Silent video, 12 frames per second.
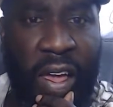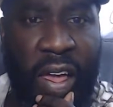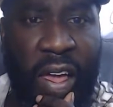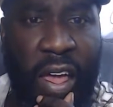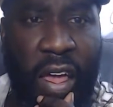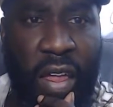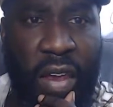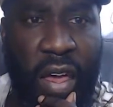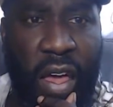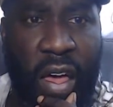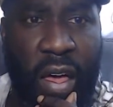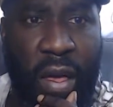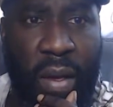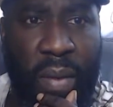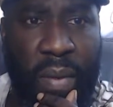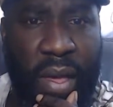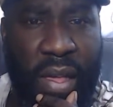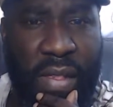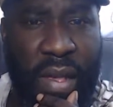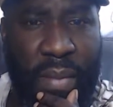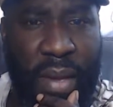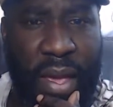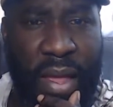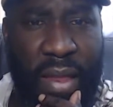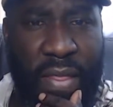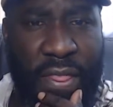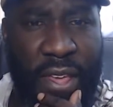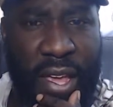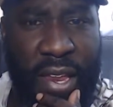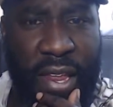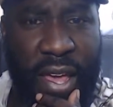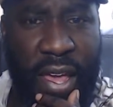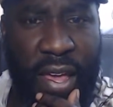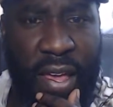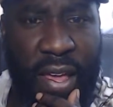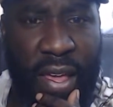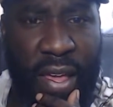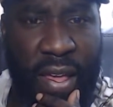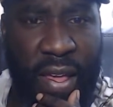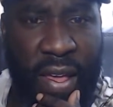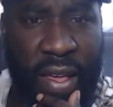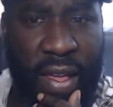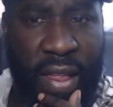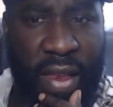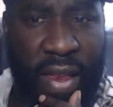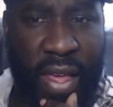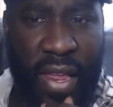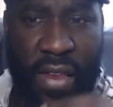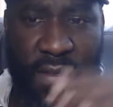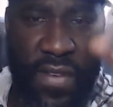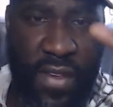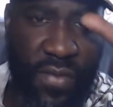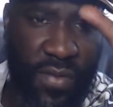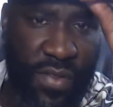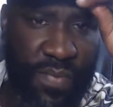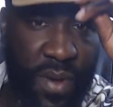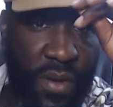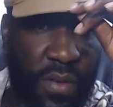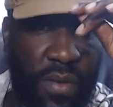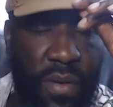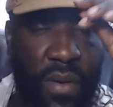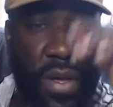And as I began to think that, the individual spoke.